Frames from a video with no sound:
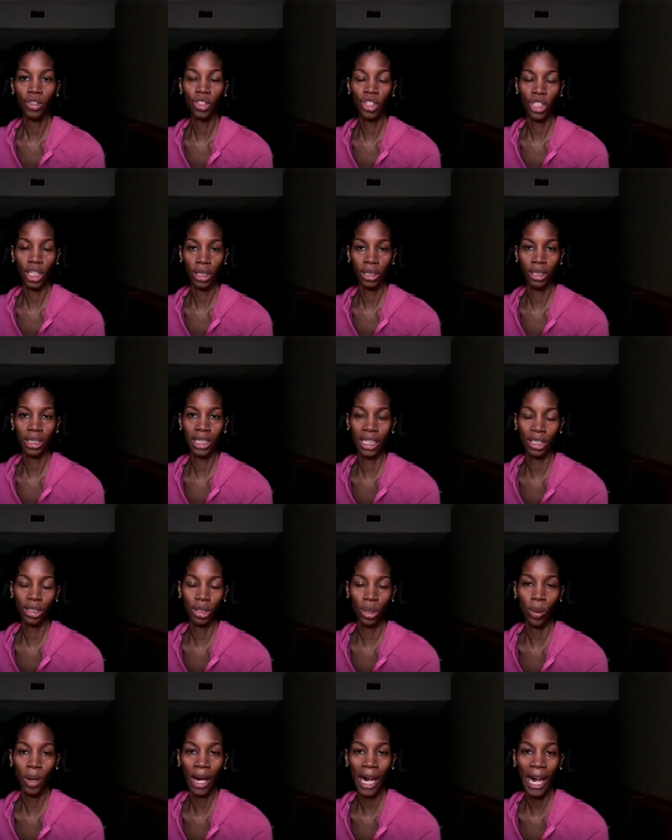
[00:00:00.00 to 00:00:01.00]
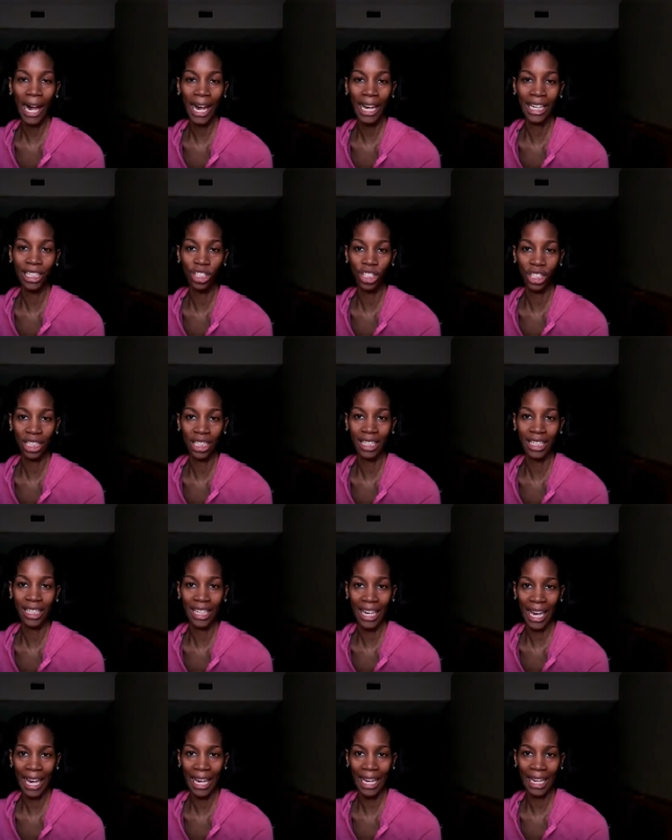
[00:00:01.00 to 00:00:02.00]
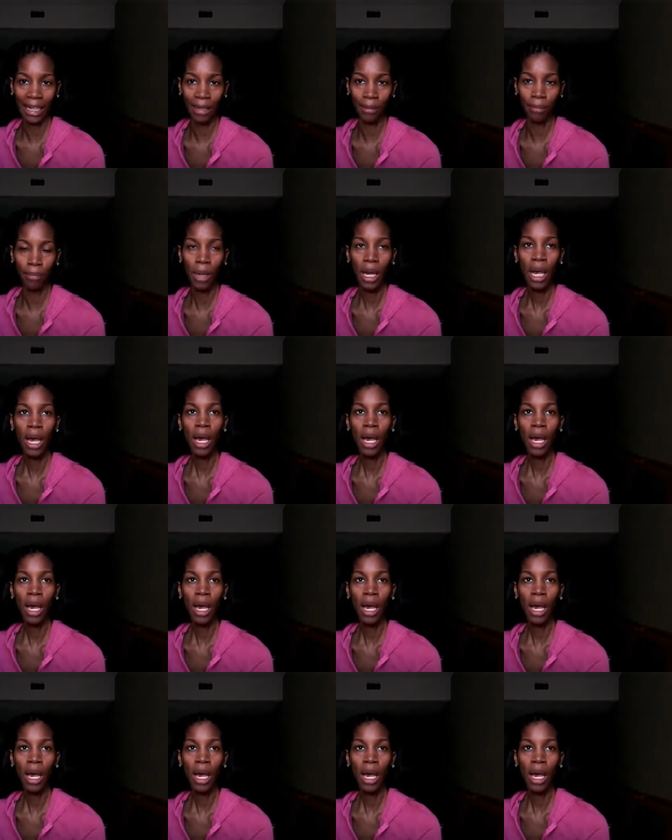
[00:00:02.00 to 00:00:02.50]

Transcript: dental hygiene game.